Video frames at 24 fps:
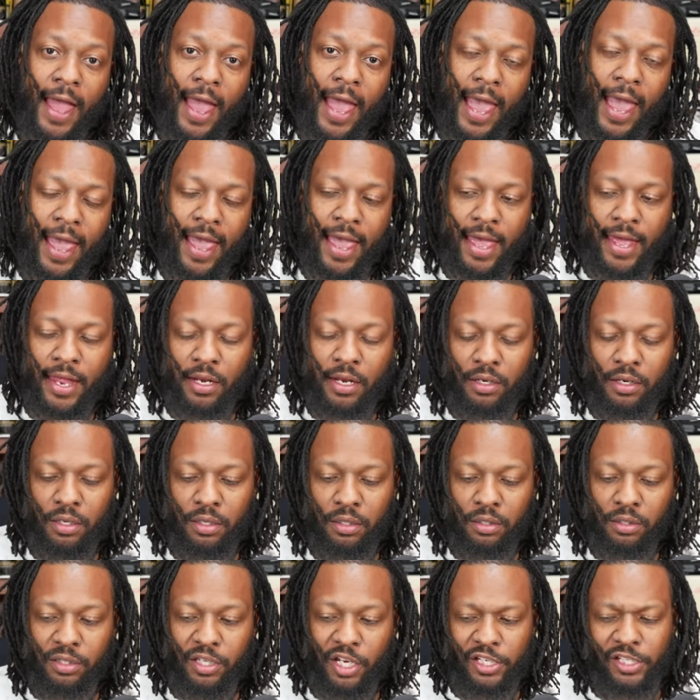And
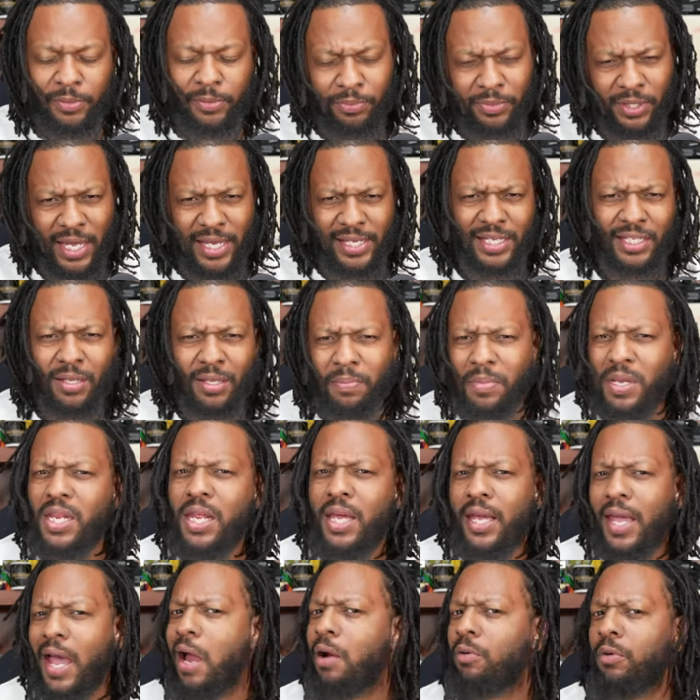there's some things that the media
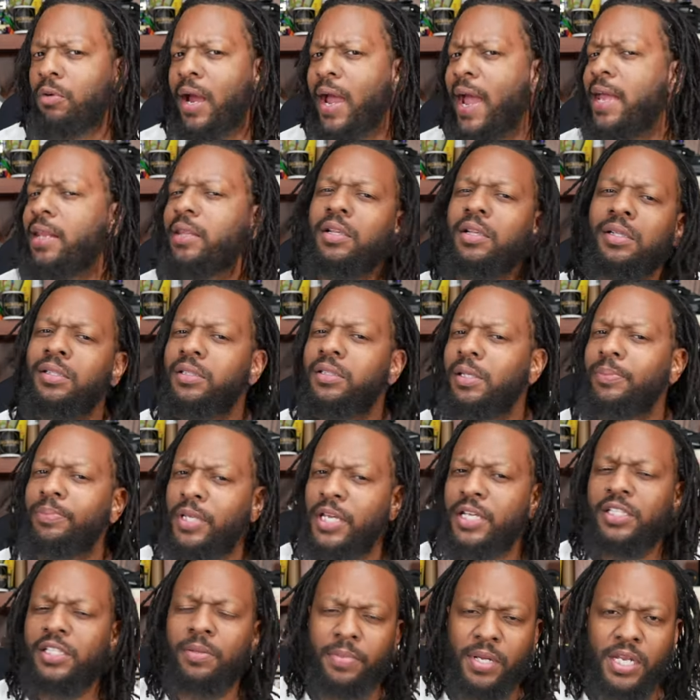got right and some
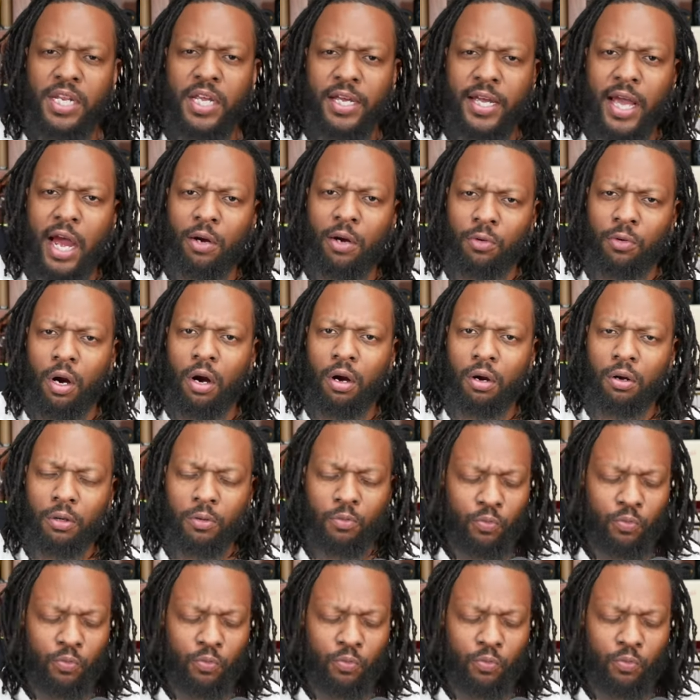things the media got wrong.